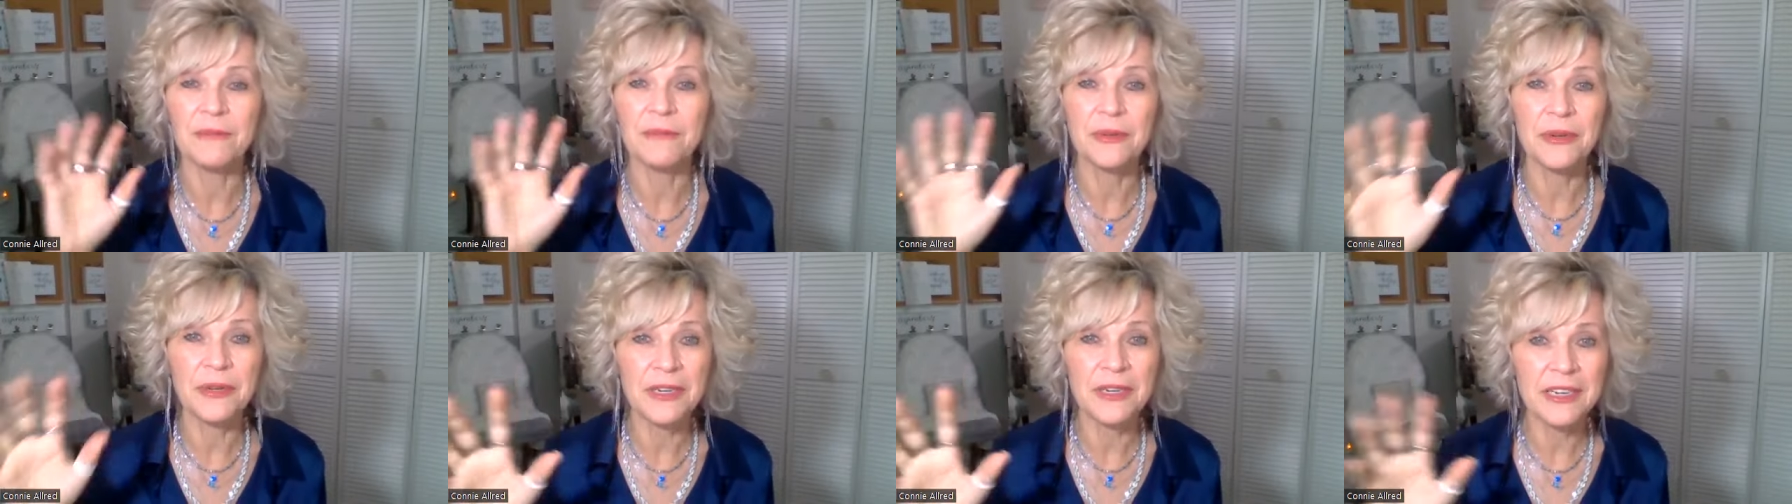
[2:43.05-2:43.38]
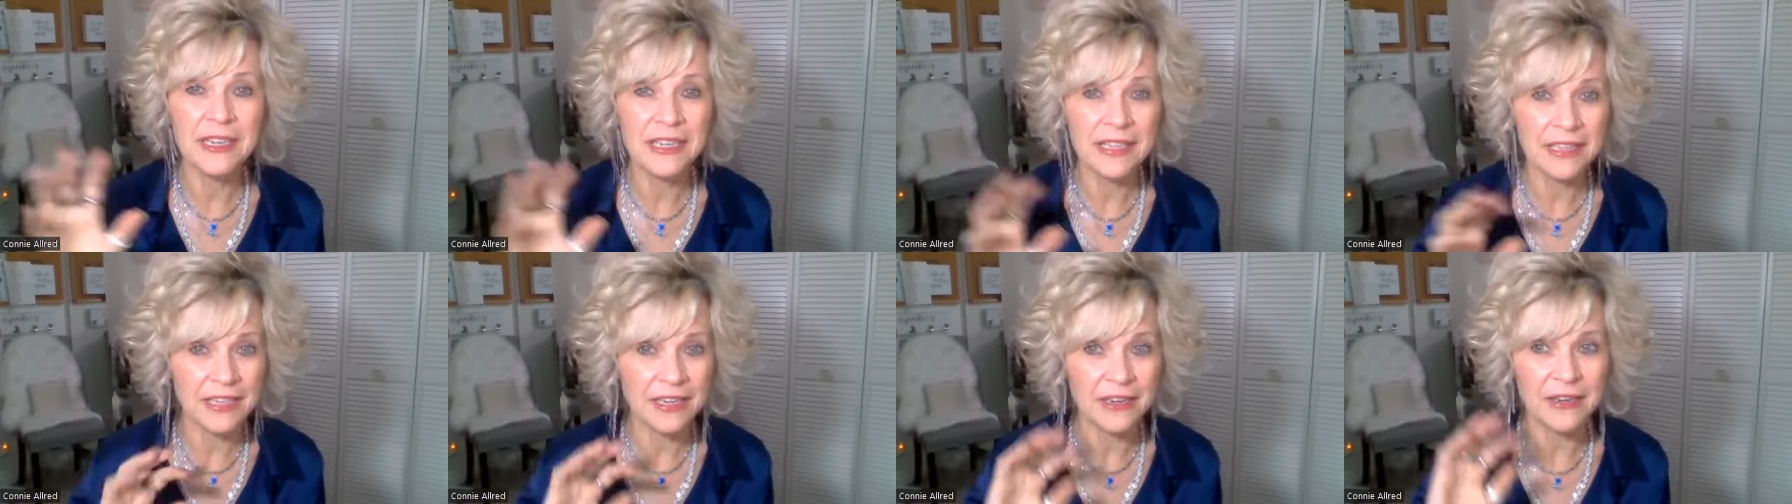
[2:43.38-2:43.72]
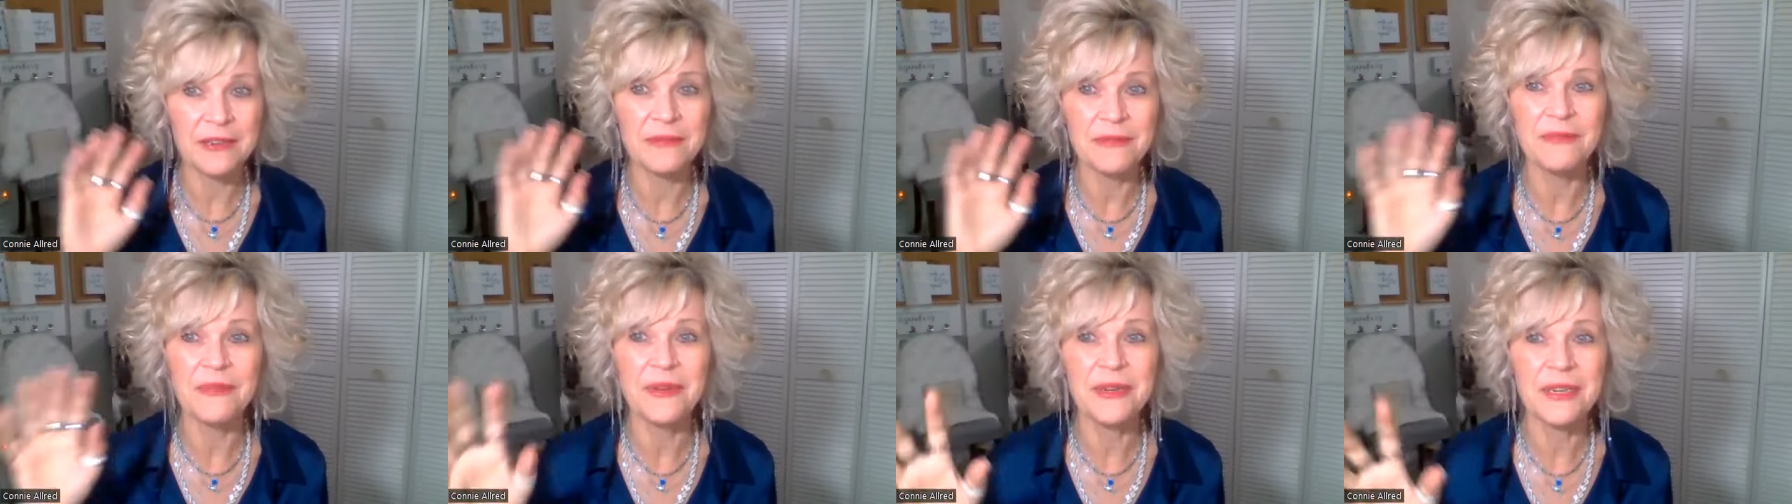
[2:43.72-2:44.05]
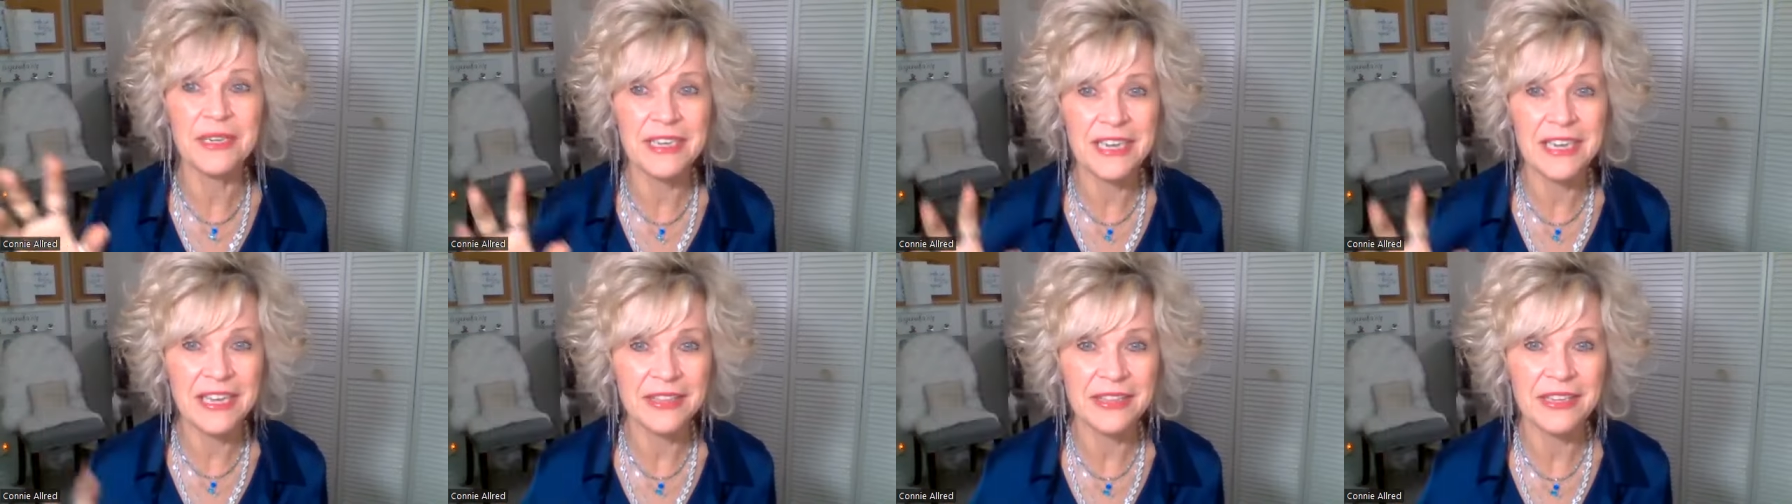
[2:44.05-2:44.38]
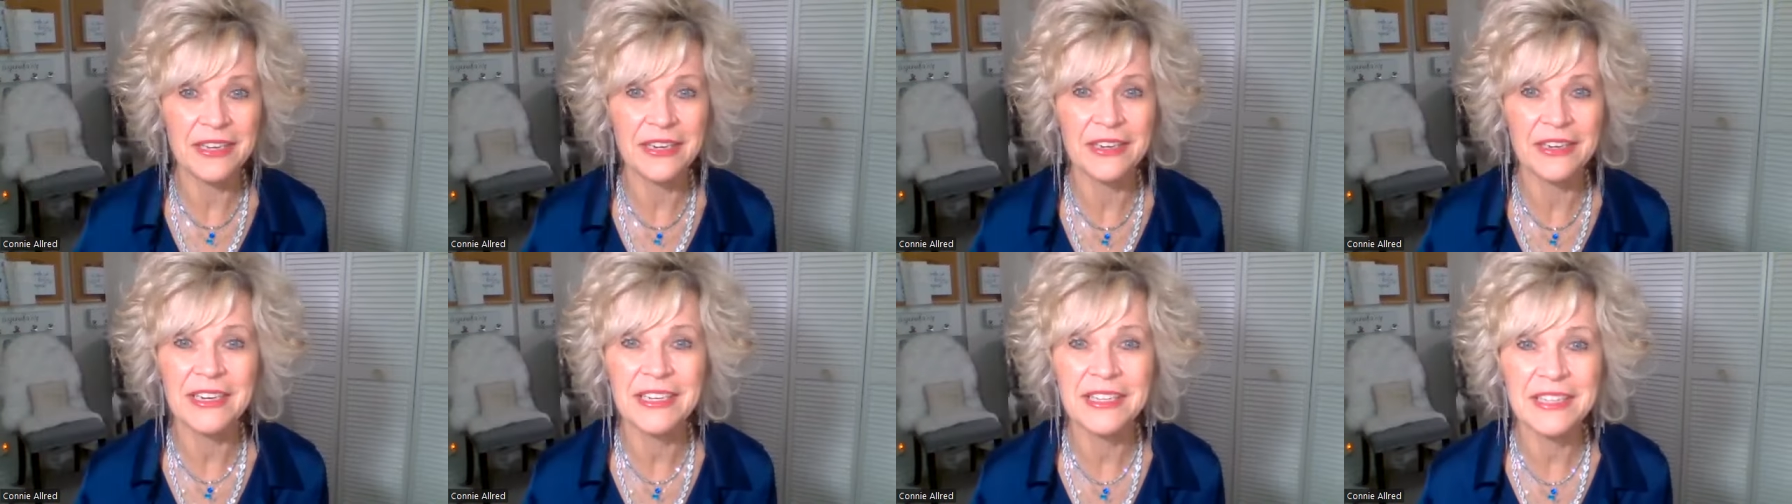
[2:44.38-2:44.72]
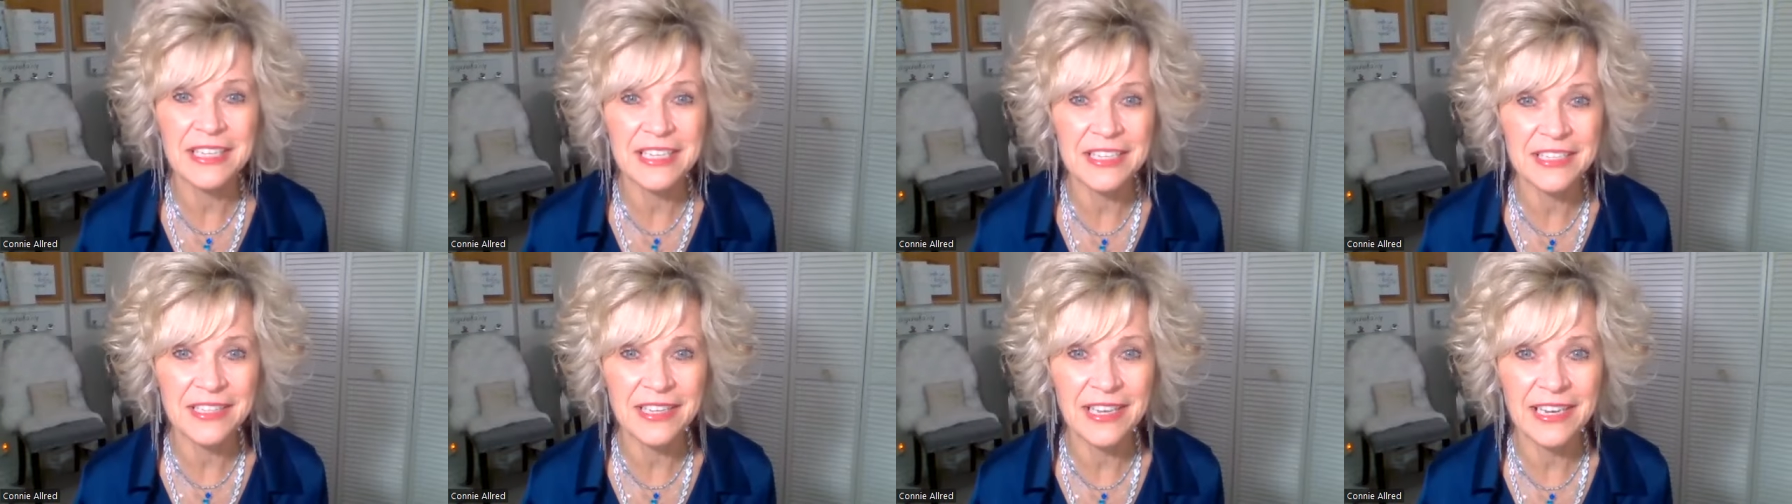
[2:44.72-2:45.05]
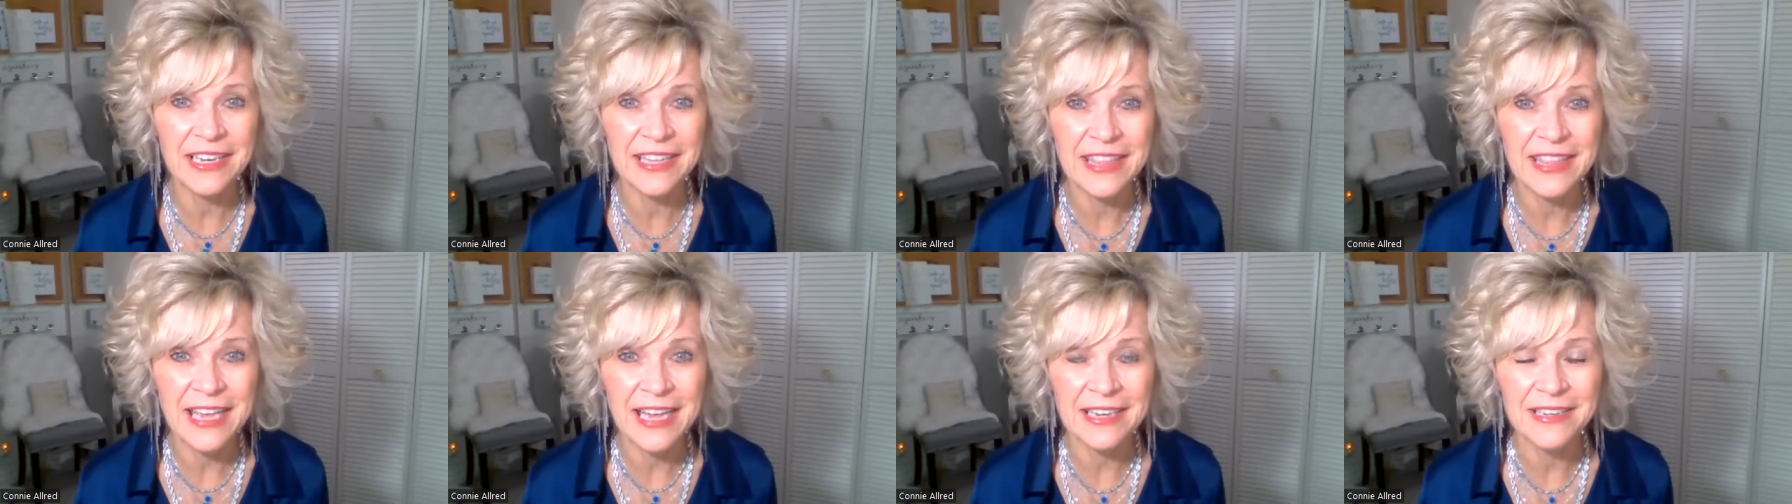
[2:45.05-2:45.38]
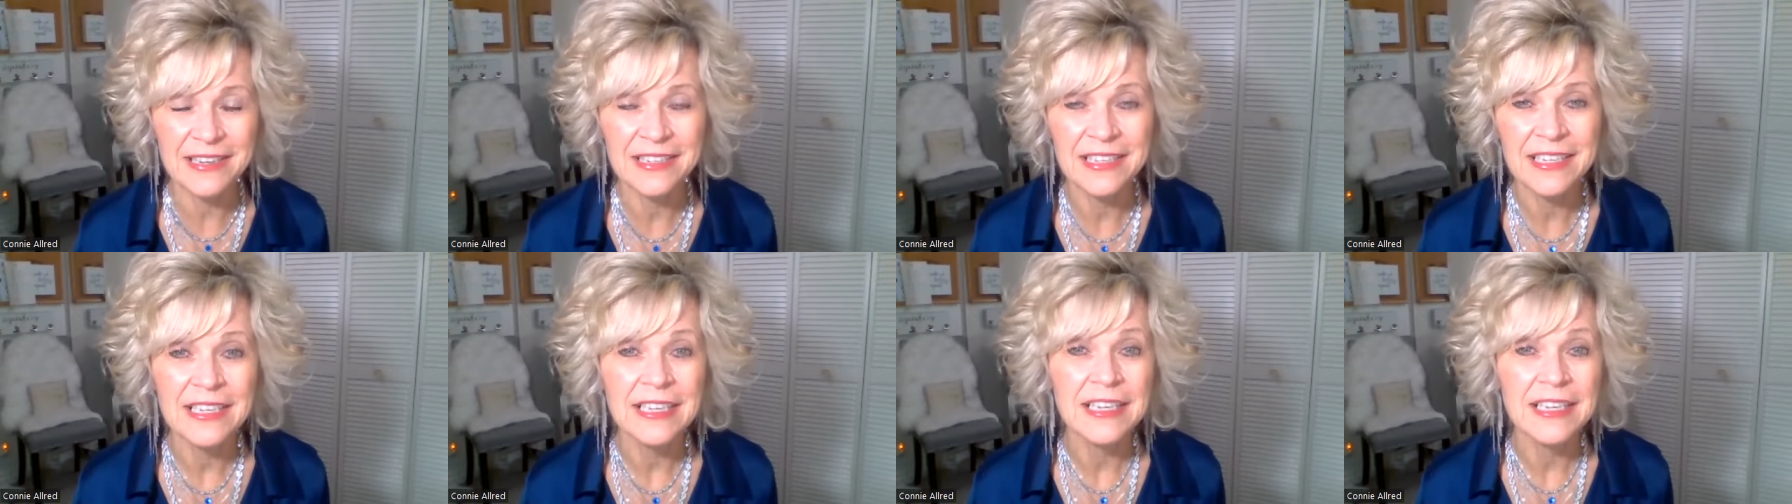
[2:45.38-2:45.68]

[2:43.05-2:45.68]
and put it in there and put it in there and things like that.